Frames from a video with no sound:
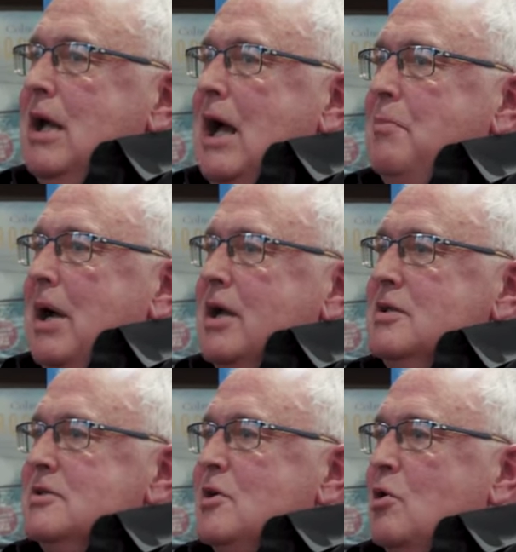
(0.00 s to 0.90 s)
uh, back
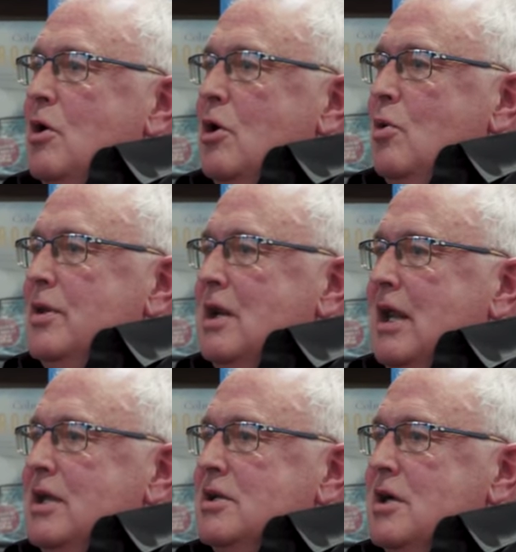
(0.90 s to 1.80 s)
in Soho in the
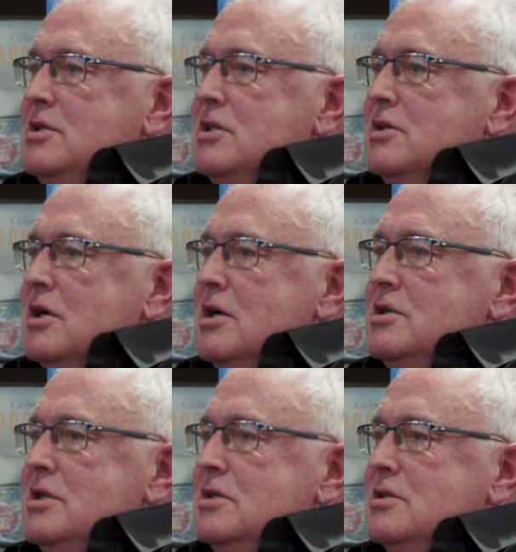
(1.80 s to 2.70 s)
late
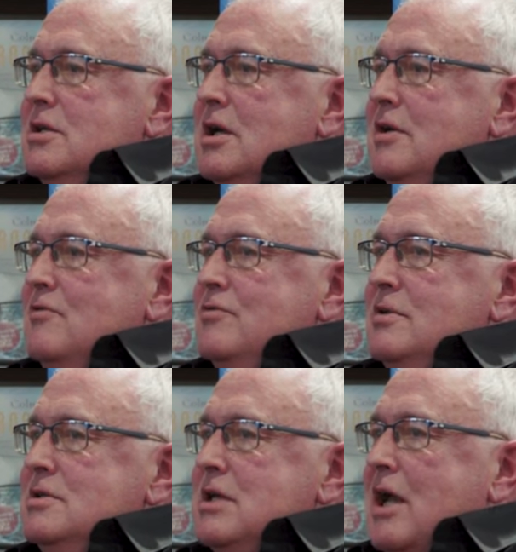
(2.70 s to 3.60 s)
1930s, kind of
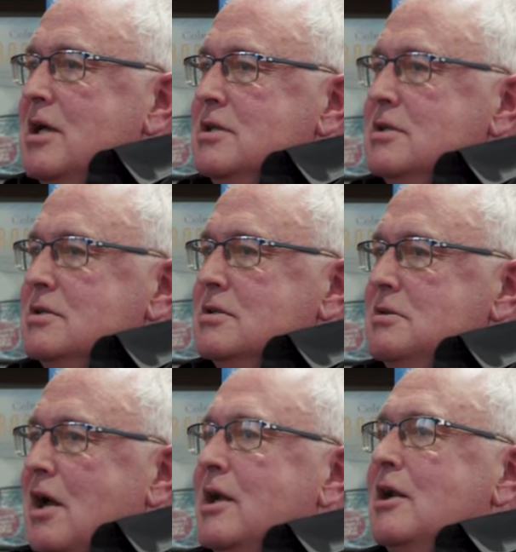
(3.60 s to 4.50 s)
decadent
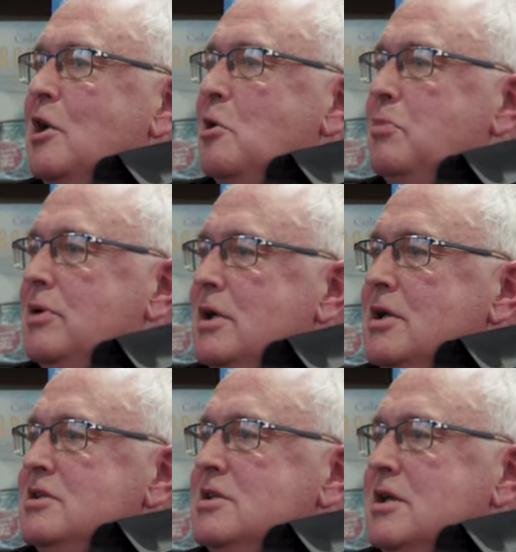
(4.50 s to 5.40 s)
nightclub
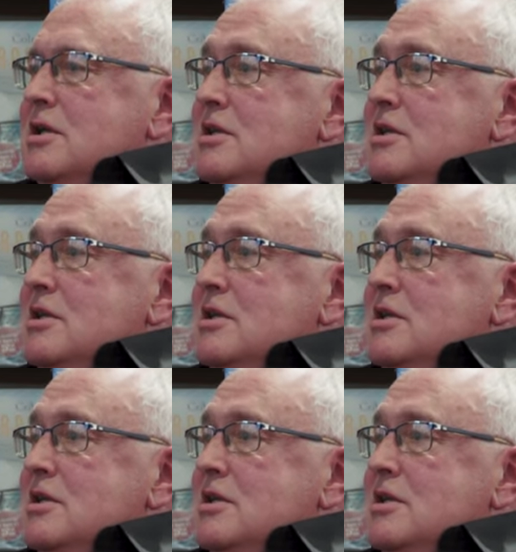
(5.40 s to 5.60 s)
scene.